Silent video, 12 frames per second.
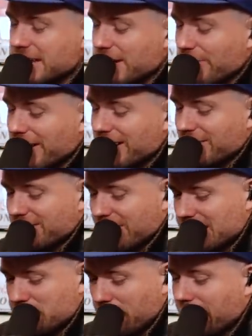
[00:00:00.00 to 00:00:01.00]
D.
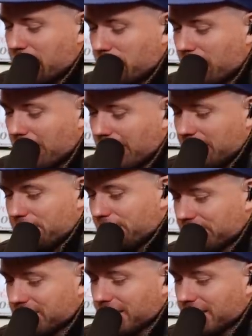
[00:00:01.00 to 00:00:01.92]
Well spotted, Maureen.